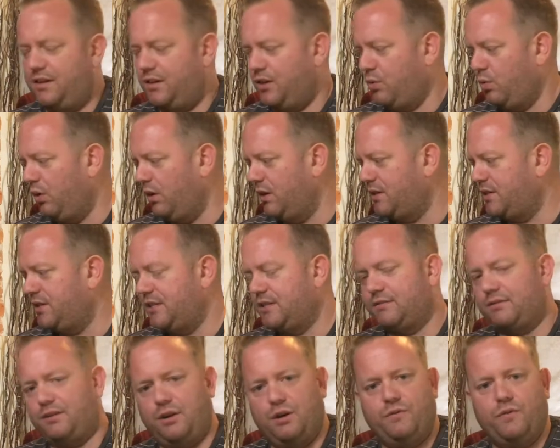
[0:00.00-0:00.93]
qualities
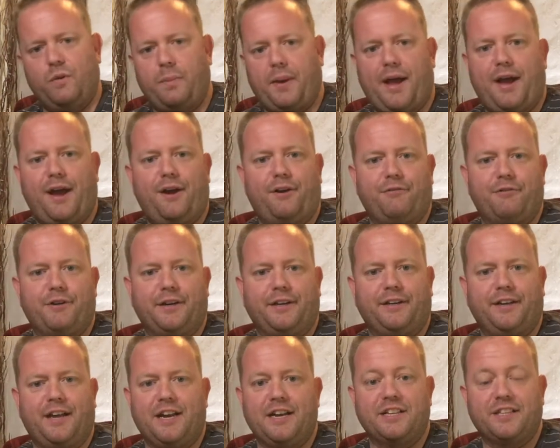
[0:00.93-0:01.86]
are
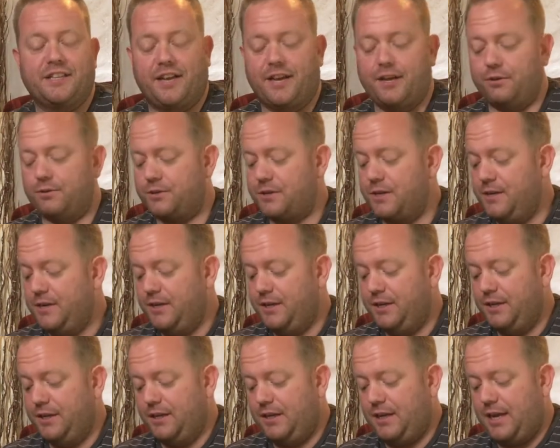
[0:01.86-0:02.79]
overpowering anything
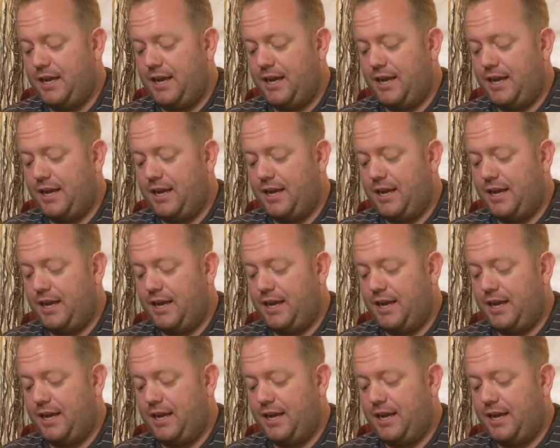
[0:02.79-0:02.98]
else.